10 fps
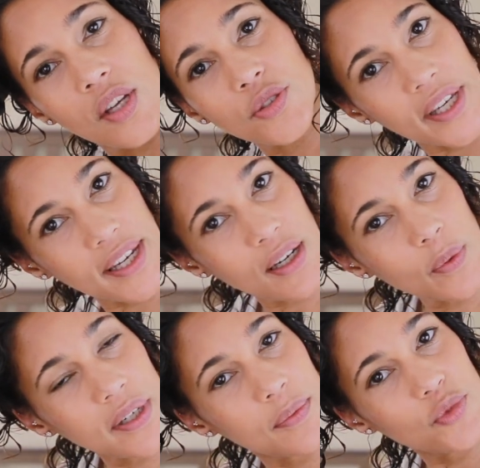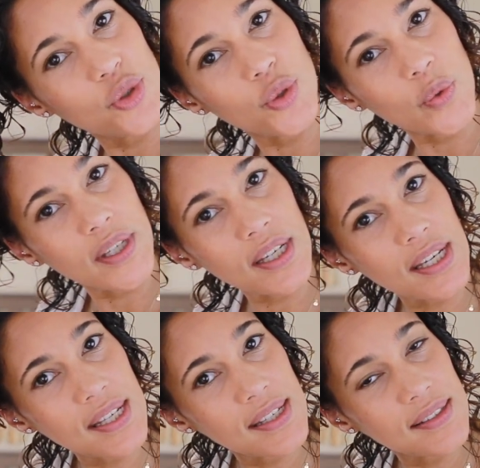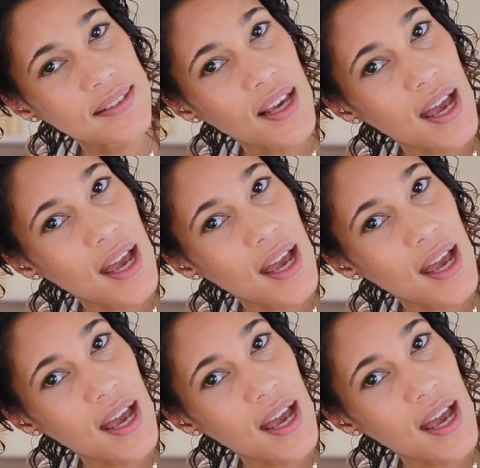Here what I'm doing is